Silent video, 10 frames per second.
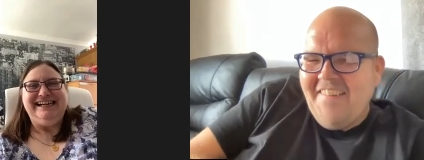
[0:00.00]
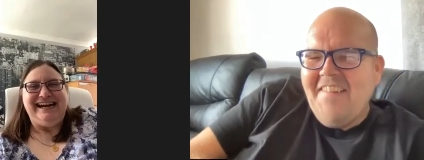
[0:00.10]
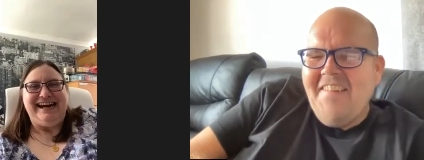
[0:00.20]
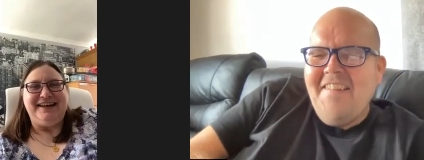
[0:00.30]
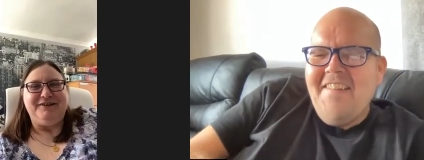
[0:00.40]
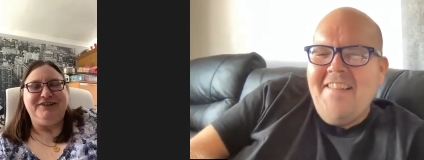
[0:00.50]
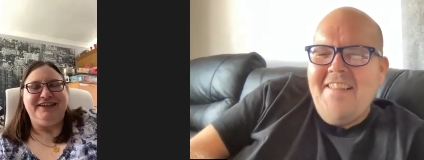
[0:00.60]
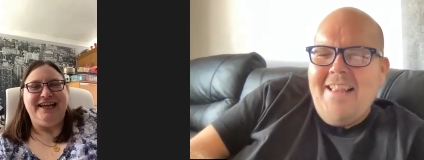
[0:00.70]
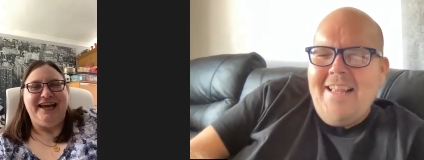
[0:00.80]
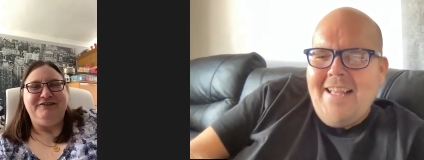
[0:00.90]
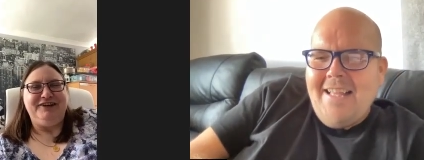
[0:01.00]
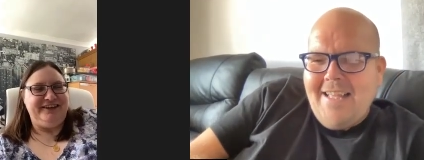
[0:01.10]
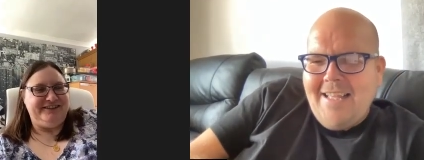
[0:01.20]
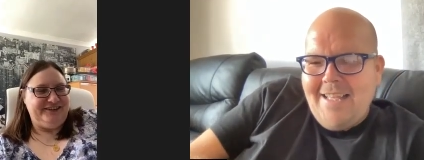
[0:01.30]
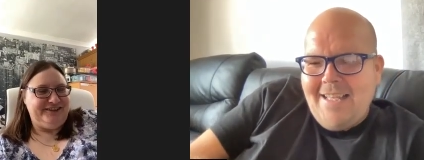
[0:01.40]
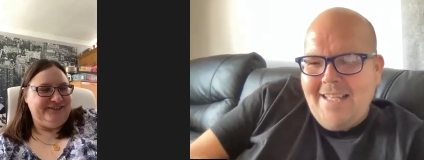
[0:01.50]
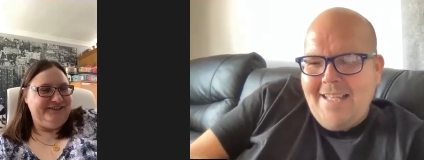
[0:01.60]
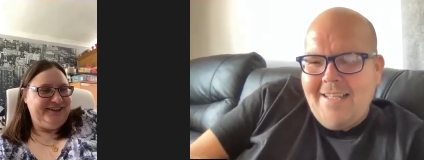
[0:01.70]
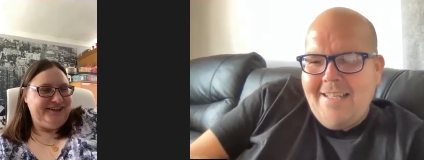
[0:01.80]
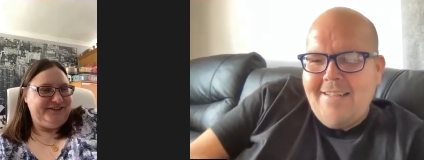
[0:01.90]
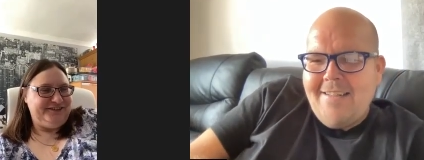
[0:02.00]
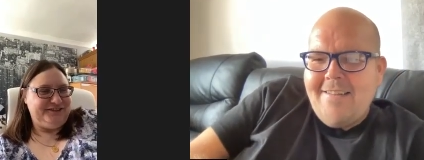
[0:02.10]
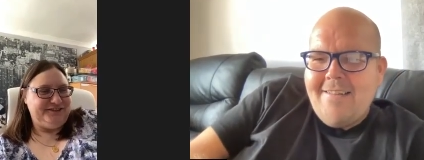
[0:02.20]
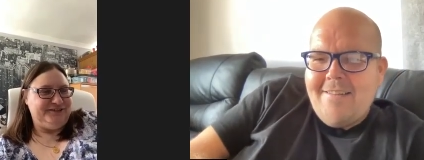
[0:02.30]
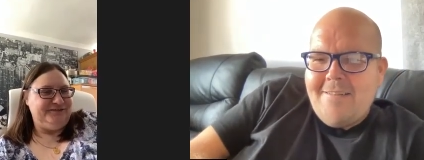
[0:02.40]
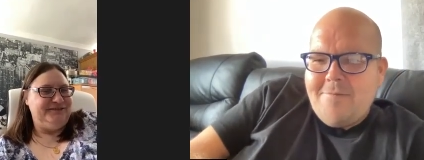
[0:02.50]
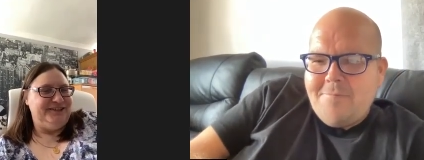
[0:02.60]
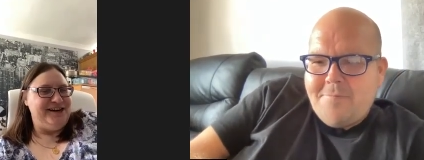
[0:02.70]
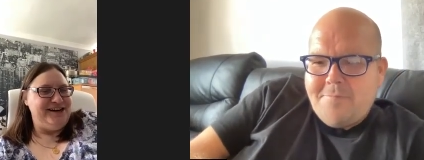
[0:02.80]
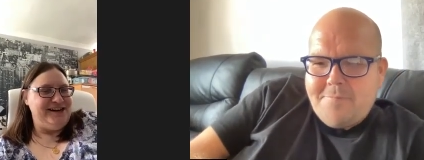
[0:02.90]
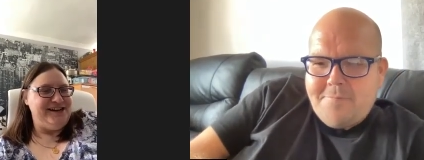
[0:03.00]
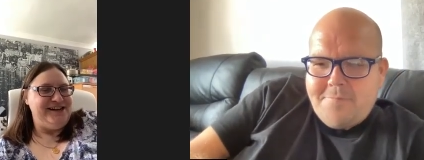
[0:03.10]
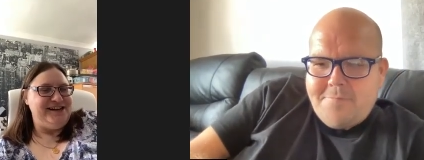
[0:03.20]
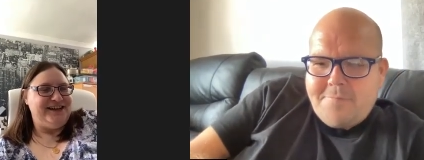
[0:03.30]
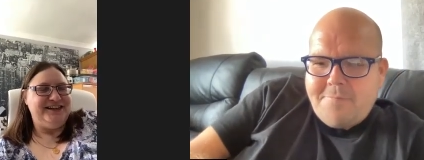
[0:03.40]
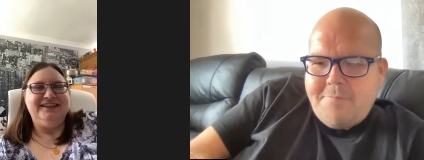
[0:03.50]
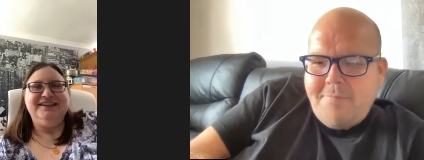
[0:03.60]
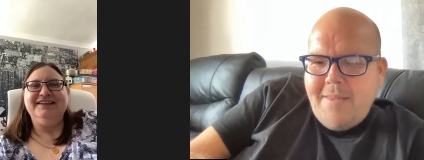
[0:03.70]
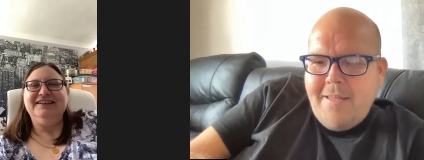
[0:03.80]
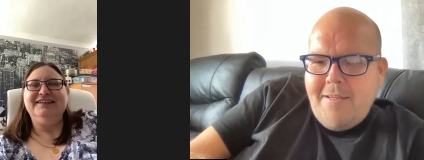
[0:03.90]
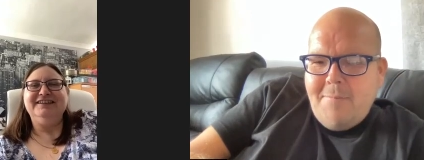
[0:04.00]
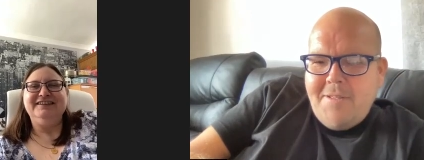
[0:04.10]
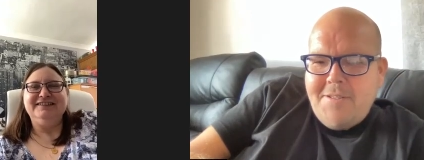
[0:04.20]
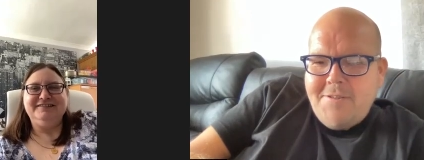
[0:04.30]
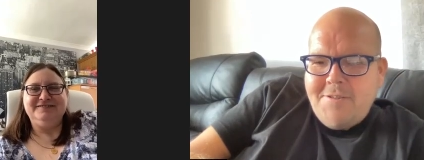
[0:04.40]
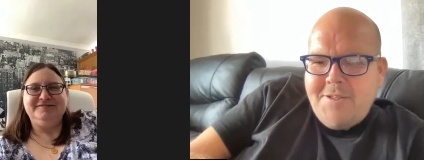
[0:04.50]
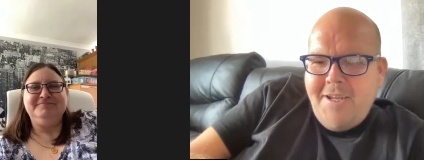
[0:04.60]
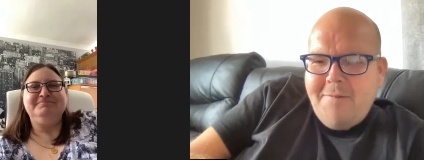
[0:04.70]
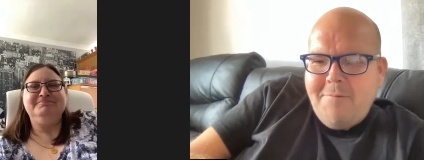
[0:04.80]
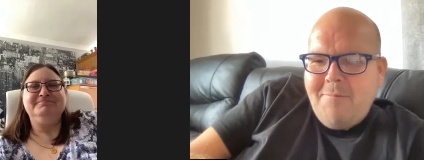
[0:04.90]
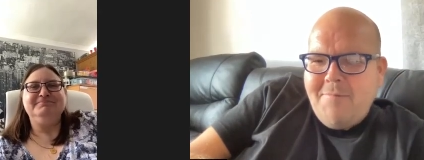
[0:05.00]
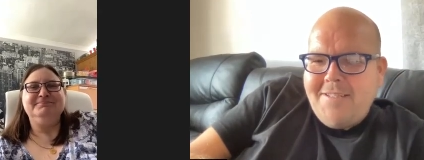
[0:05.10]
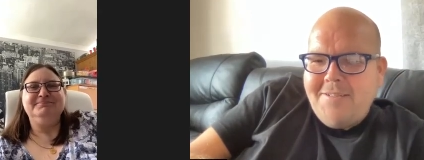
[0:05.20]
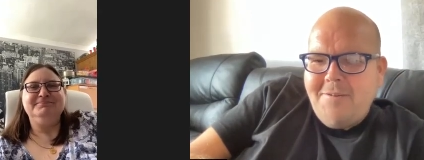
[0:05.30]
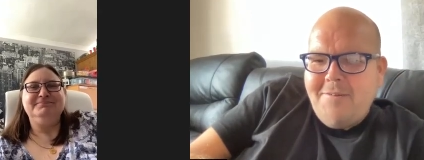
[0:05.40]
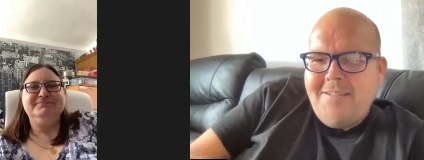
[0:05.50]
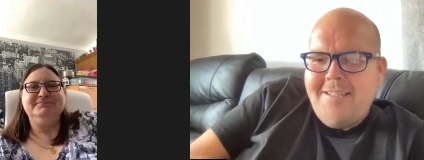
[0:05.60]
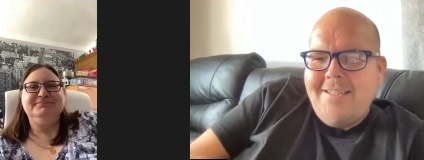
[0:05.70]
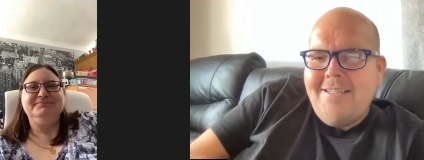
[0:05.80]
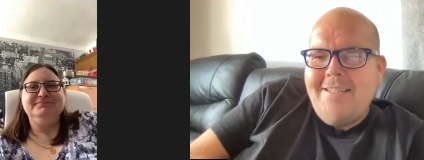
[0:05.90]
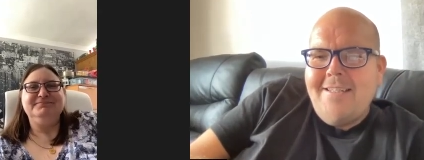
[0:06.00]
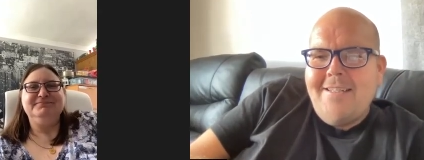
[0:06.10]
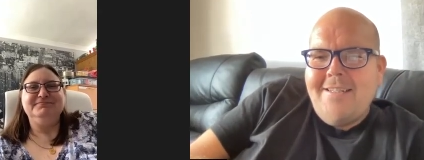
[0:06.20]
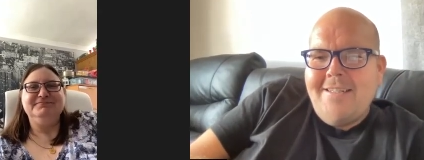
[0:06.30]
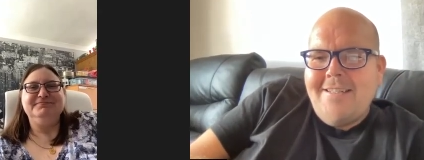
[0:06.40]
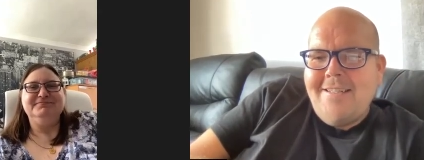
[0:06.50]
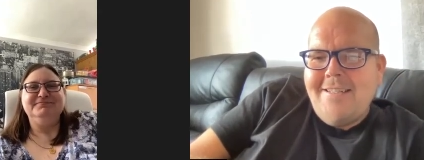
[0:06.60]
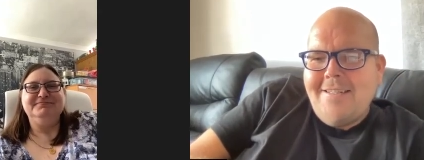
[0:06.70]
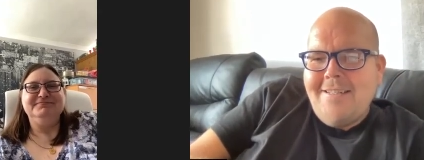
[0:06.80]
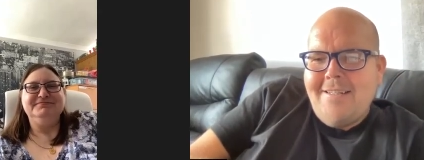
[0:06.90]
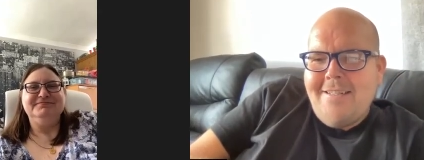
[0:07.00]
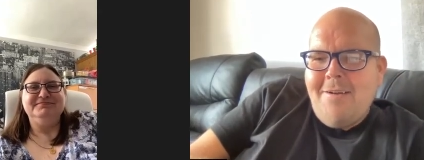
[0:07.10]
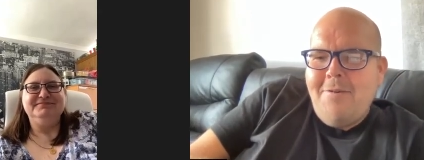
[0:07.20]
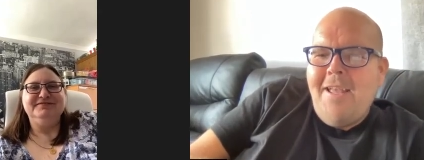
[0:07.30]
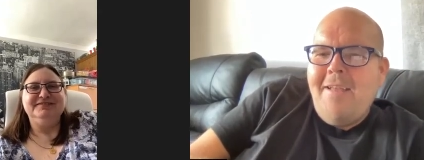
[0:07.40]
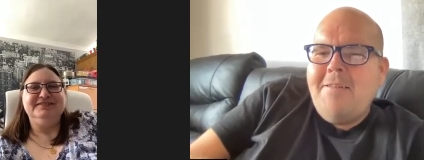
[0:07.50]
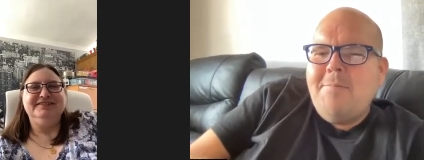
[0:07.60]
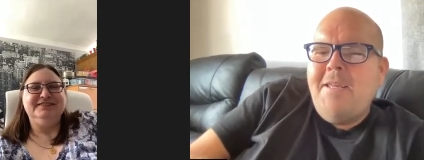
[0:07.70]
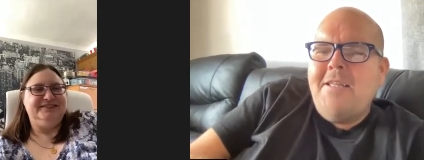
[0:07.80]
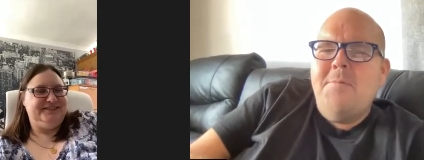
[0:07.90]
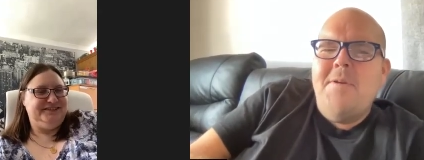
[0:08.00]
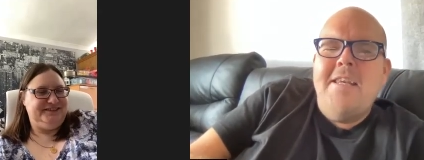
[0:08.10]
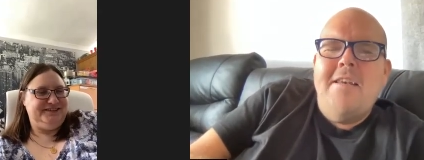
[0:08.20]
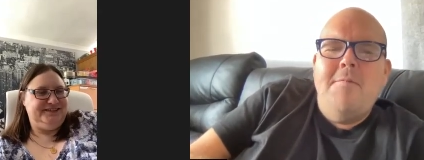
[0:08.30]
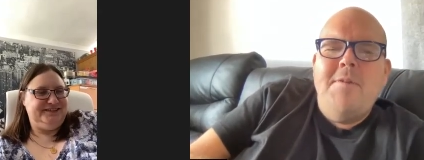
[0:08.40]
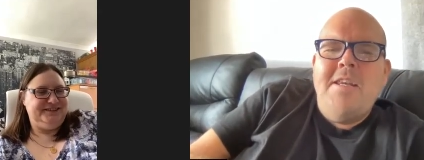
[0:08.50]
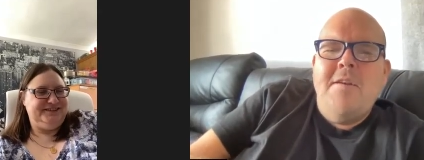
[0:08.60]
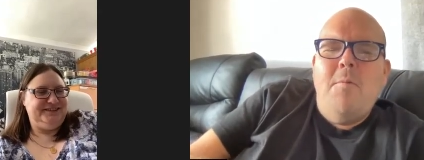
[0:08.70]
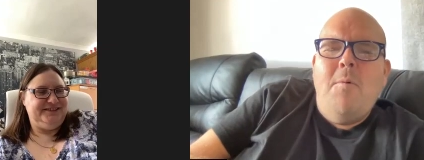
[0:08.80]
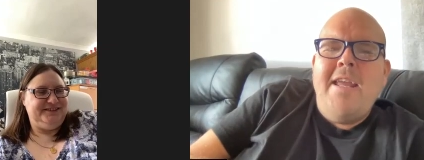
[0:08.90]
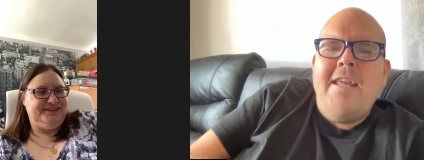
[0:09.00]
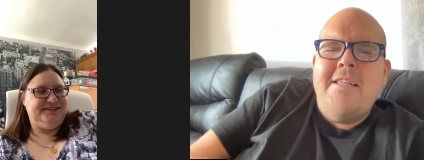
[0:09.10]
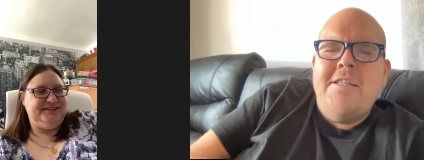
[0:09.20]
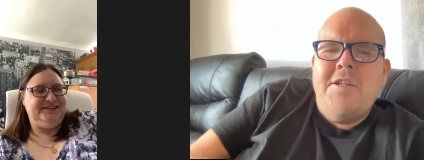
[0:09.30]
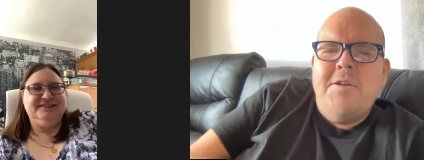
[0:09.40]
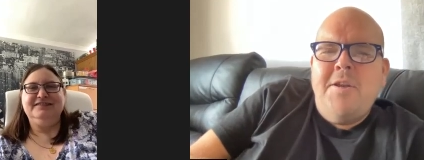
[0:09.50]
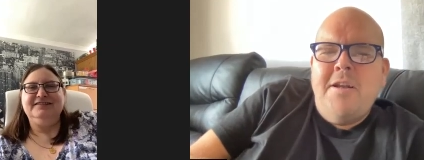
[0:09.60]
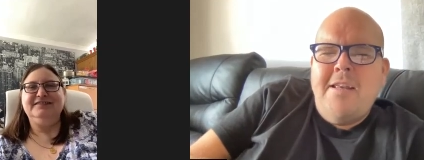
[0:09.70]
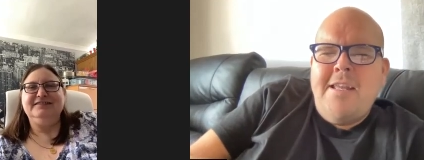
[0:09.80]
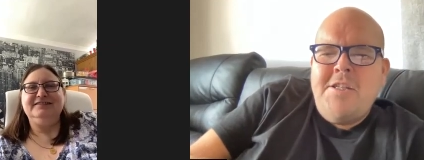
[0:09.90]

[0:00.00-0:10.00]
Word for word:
Speaker 1: I'll have to carry it on, that's all.
Speaker 2: Let me just check when we started. Oh yeah, it's because we didn't weigh, did you? You had an